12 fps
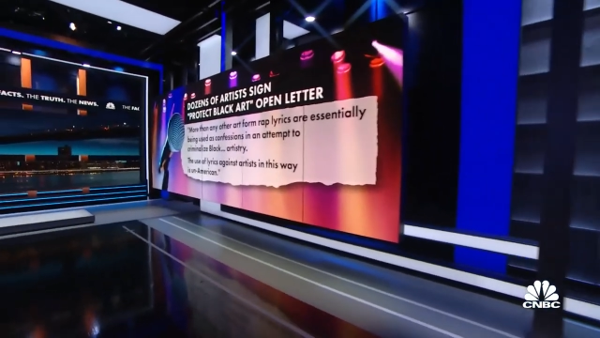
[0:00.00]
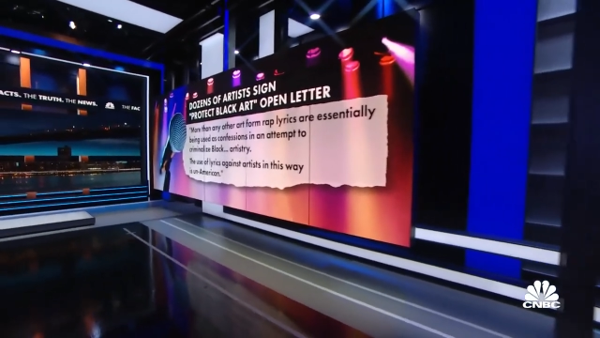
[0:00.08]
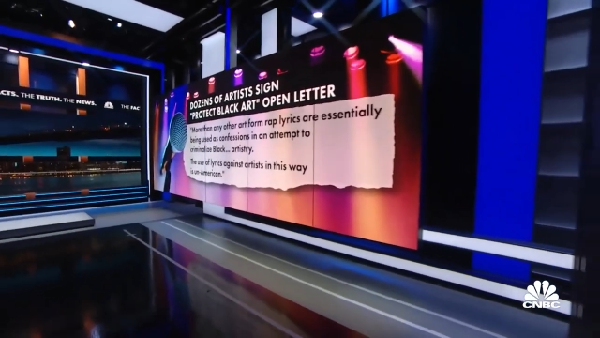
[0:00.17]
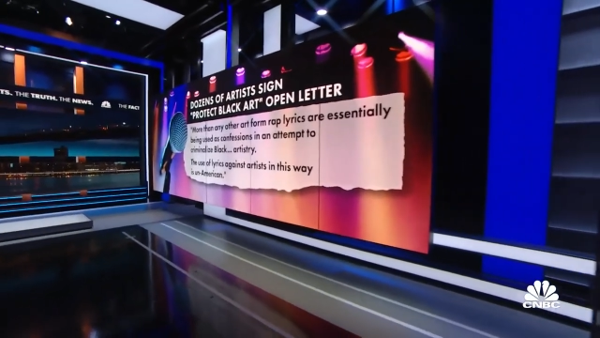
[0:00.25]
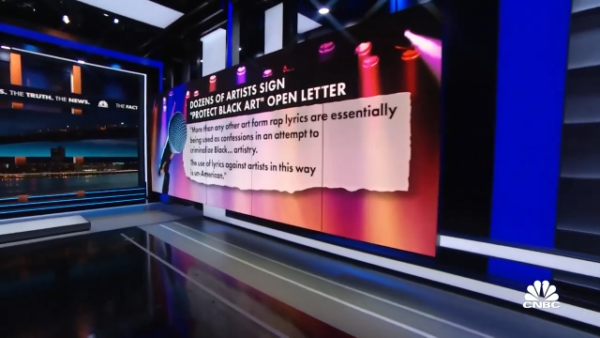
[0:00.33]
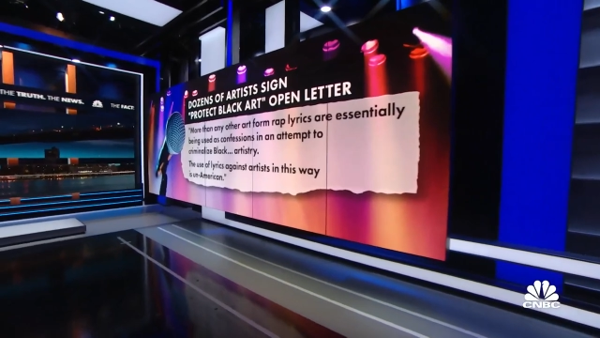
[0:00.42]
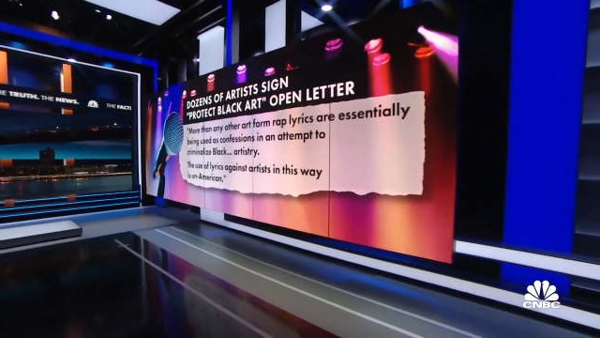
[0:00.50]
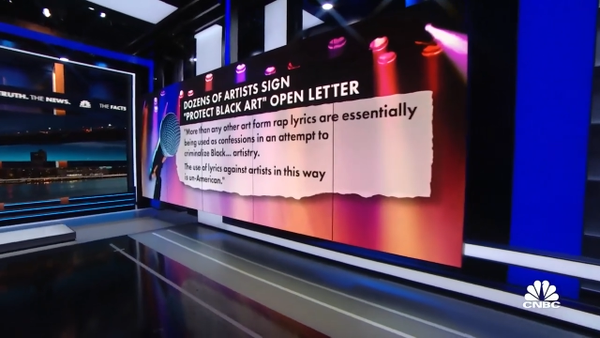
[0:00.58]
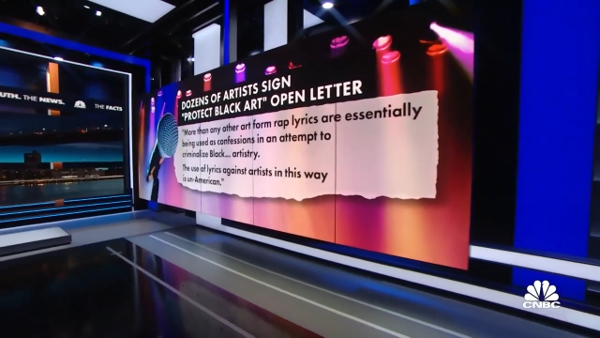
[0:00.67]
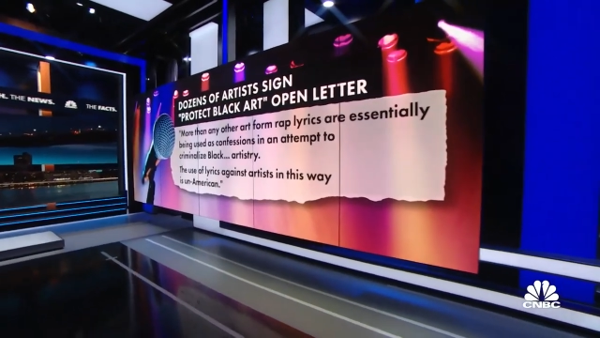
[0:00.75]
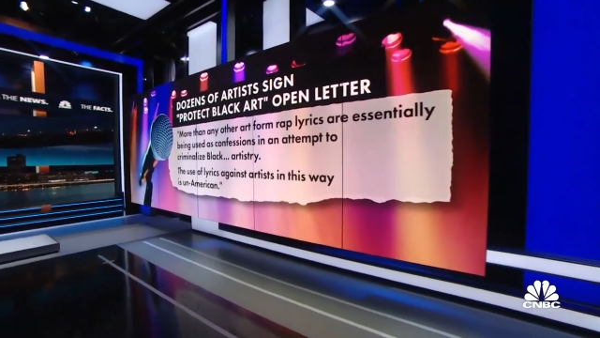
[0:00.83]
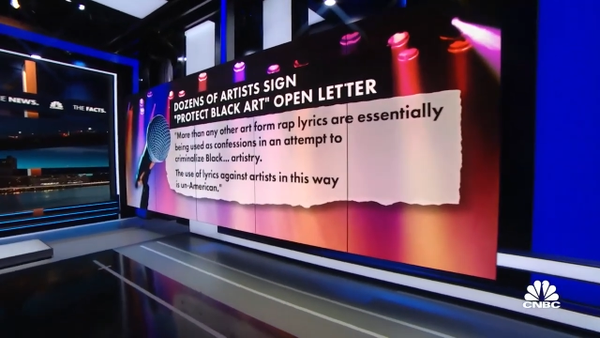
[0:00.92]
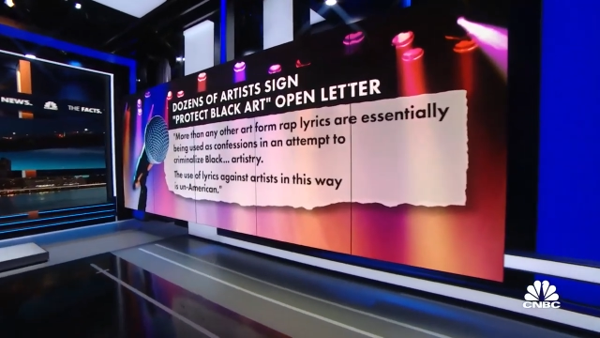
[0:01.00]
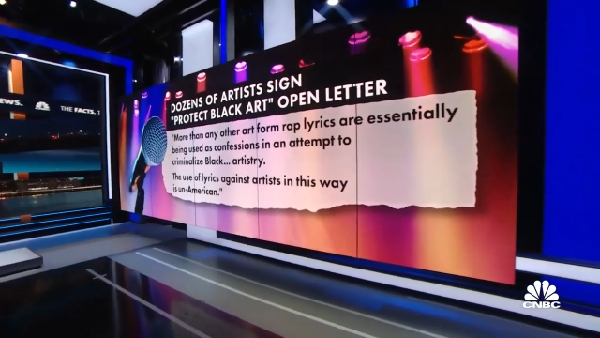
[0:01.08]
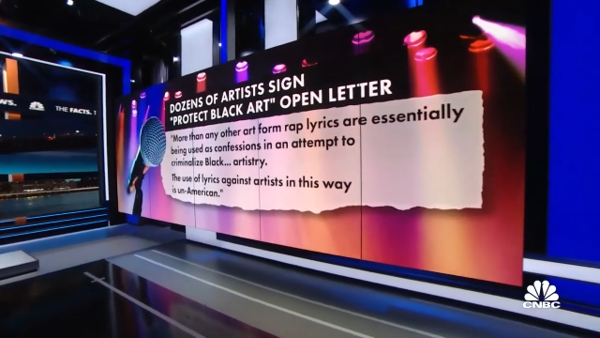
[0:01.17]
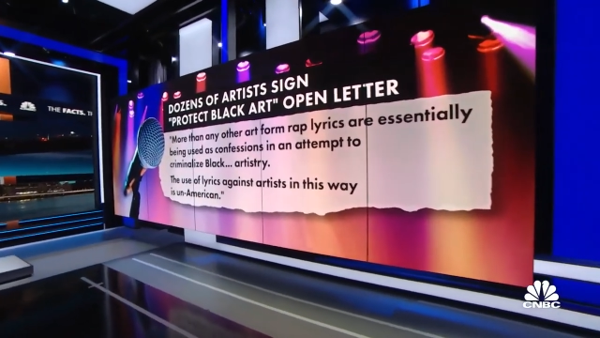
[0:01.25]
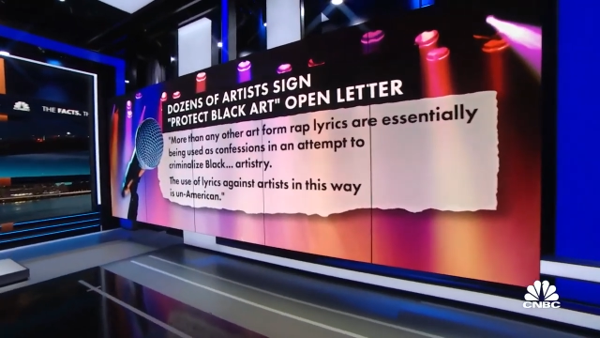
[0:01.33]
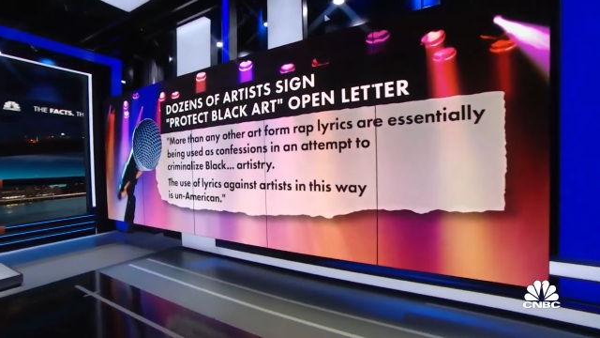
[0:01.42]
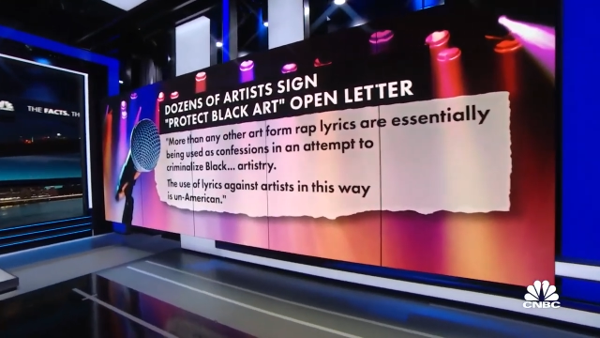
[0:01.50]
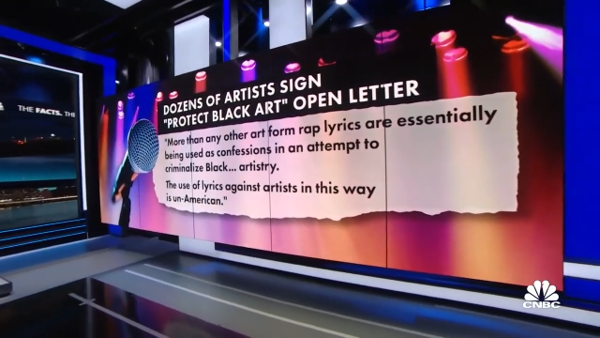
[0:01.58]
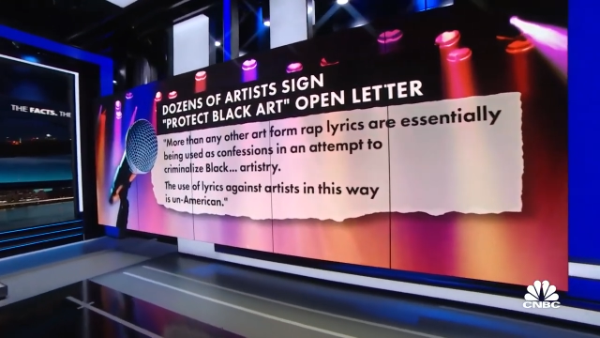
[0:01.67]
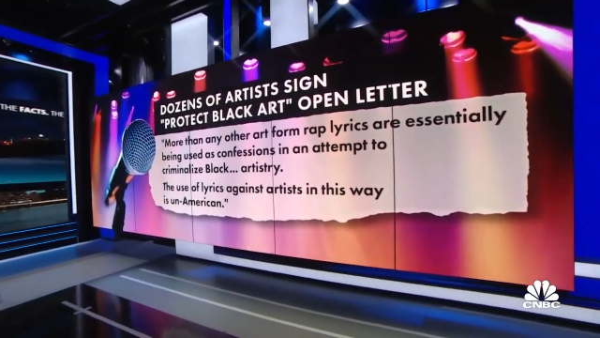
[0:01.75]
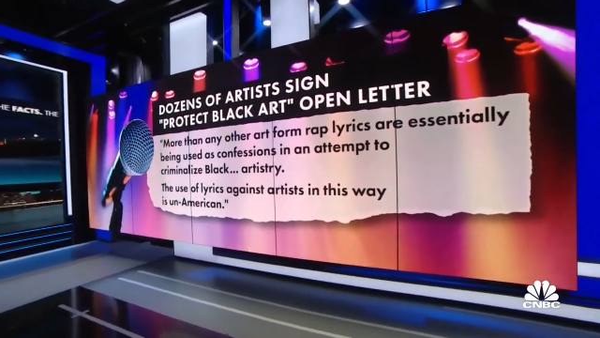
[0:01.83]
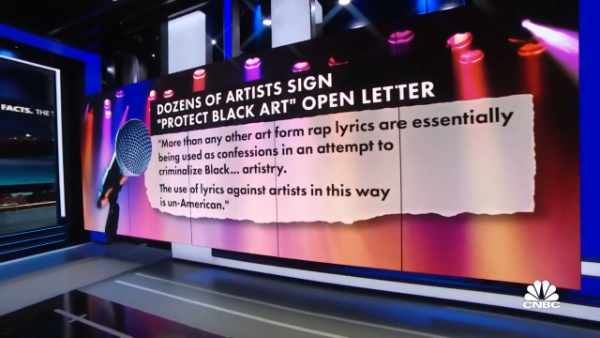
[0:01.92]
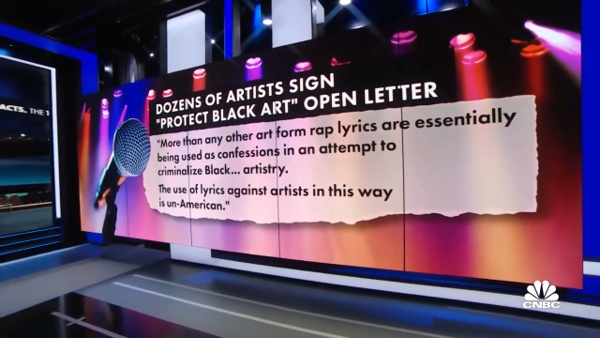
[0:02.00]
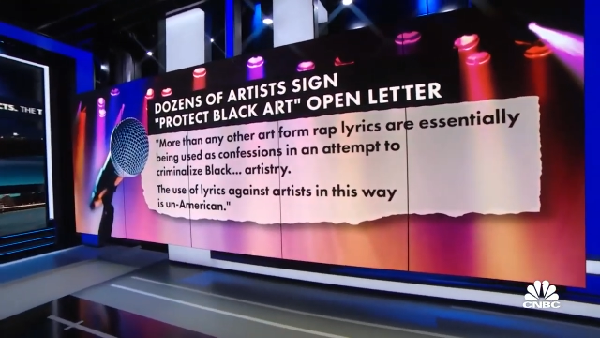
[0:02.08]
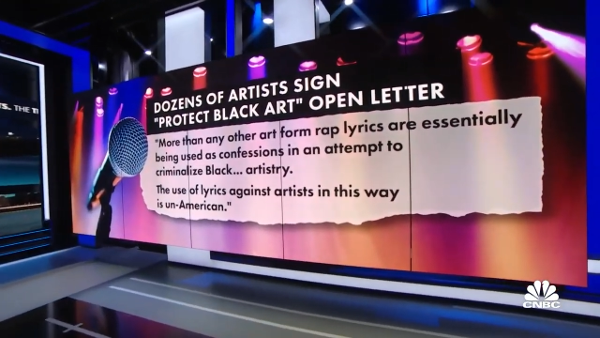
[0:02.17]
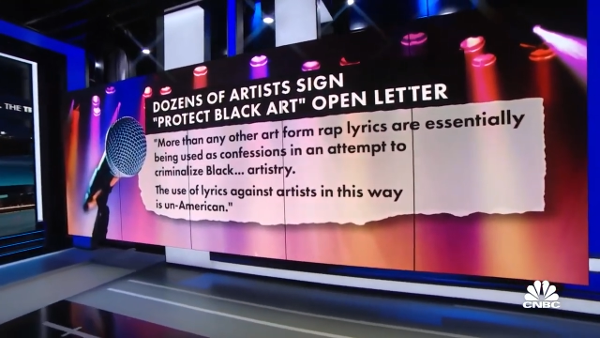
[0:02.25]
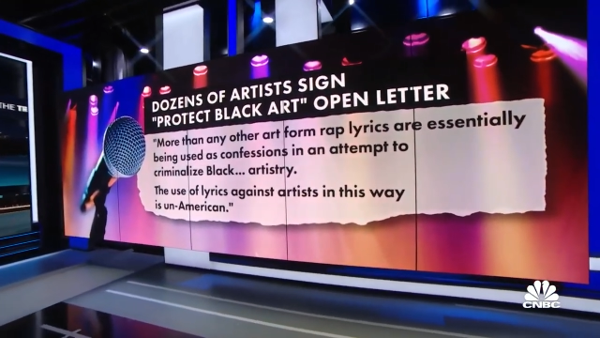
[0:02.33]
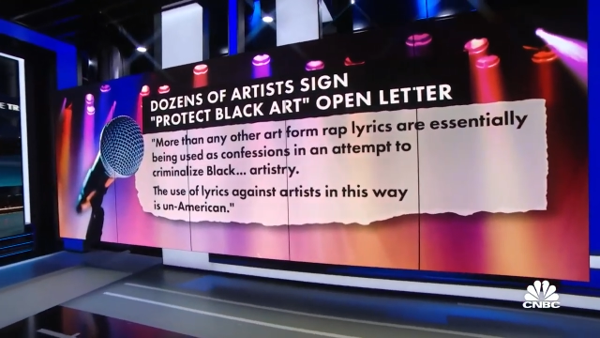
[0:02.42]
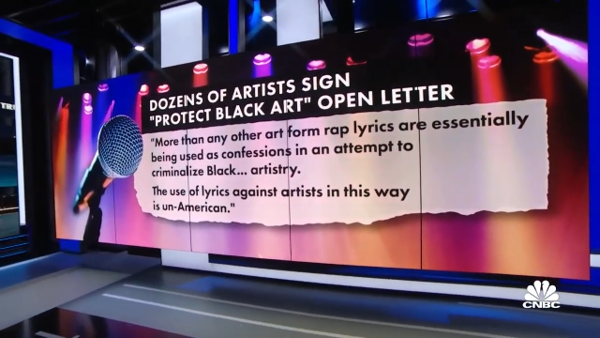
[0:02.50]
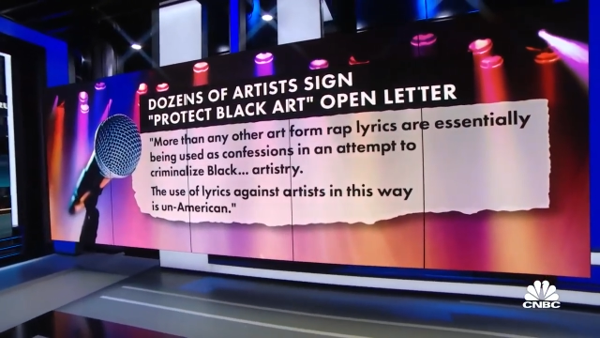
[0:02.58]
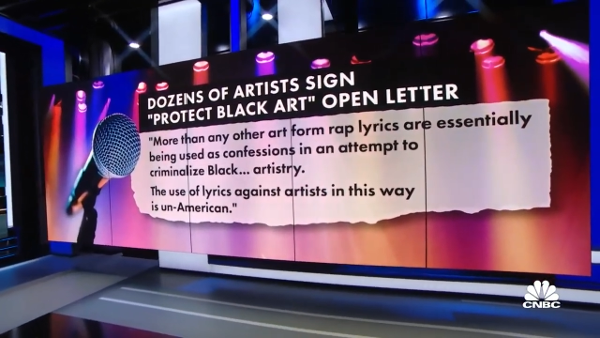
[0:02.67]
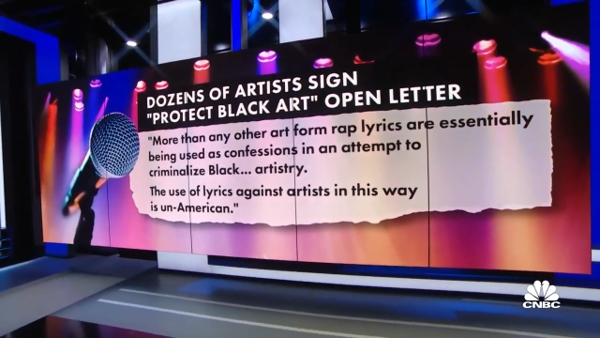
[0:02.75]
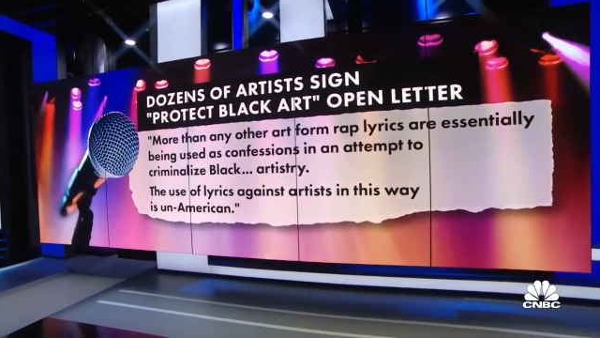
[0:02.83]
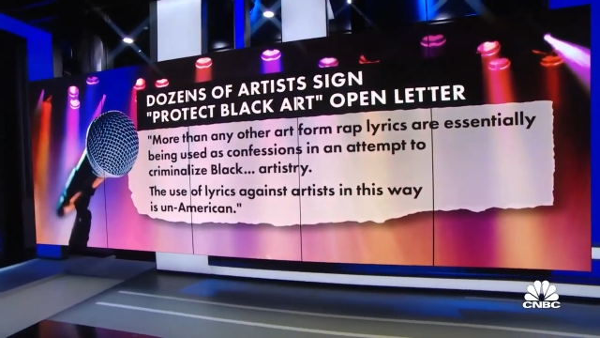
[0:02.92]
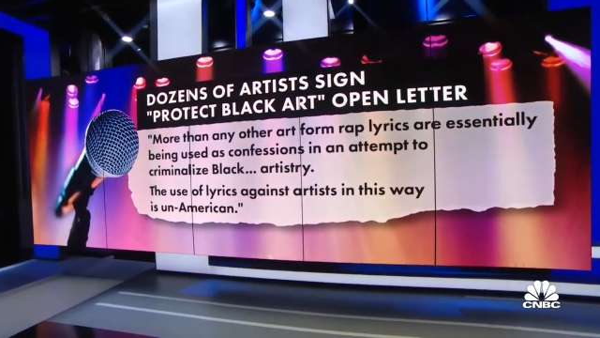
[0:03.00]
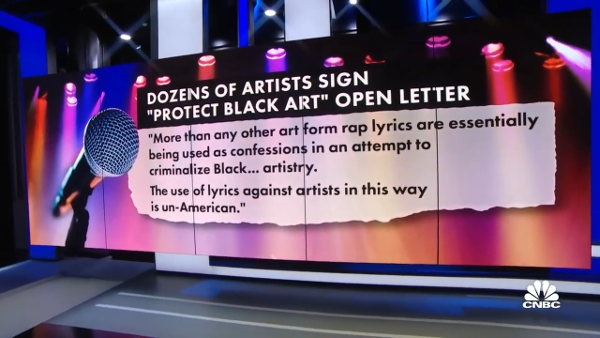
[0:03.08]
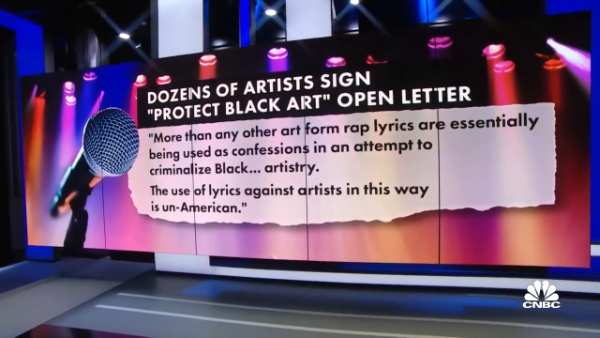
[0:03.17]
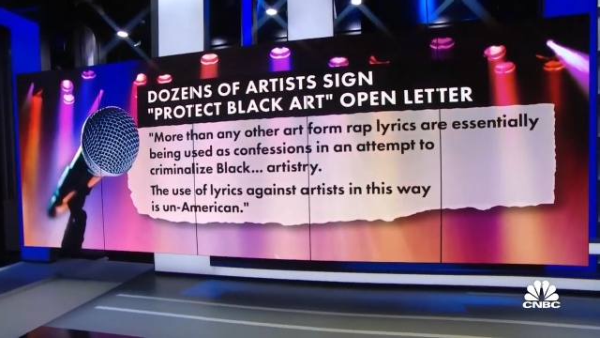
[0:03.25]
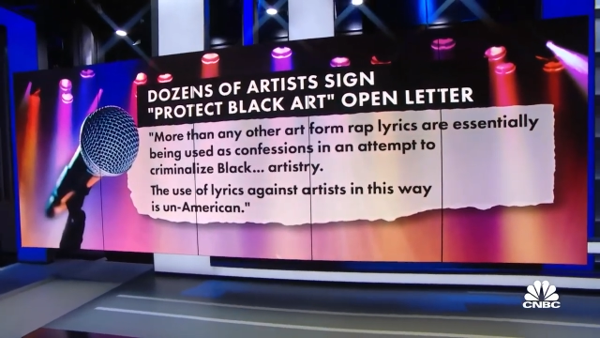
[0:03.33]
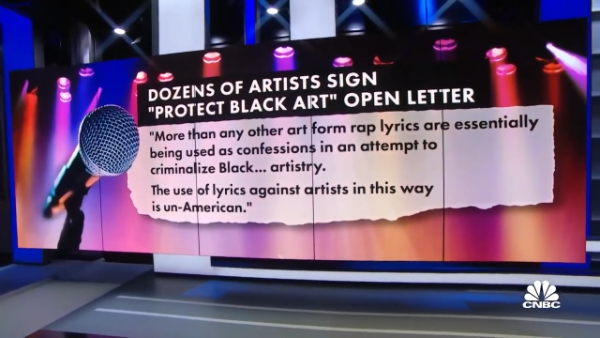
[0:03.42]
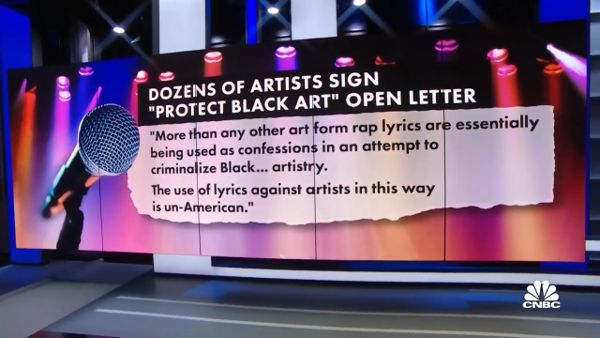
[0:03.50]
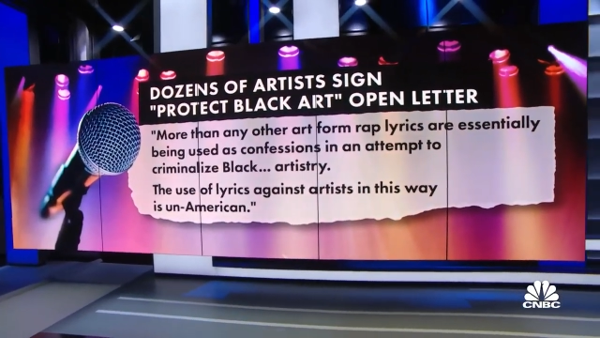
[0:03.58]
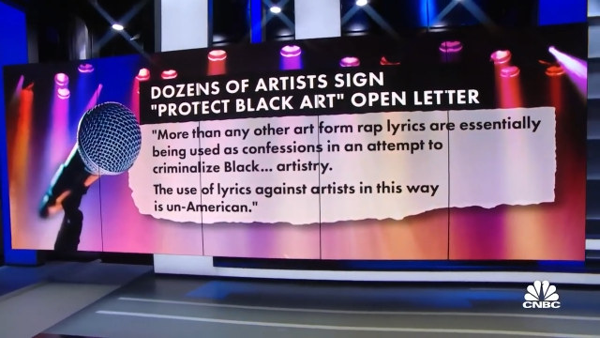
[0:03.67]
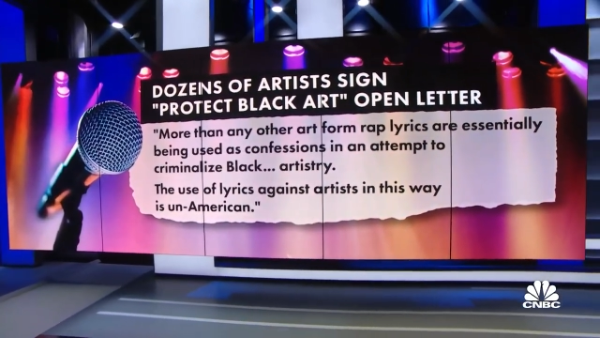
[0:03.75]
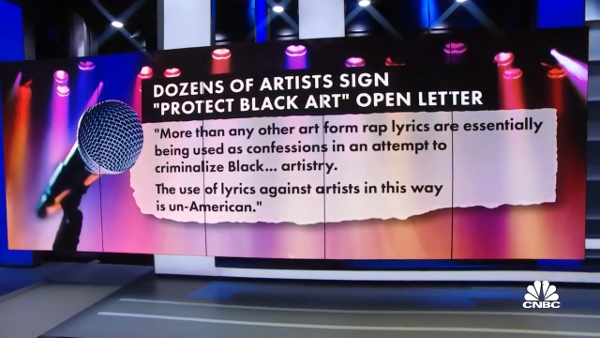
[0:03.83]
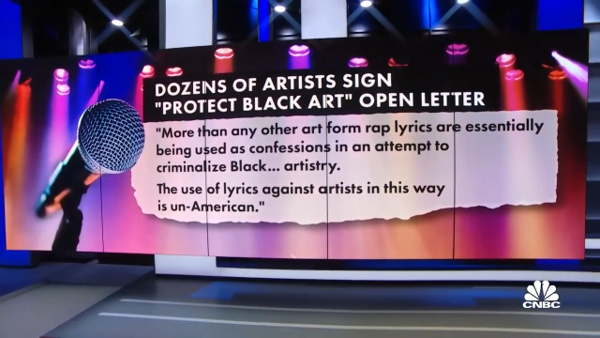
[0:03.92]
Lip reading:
[unreadable: no face in view]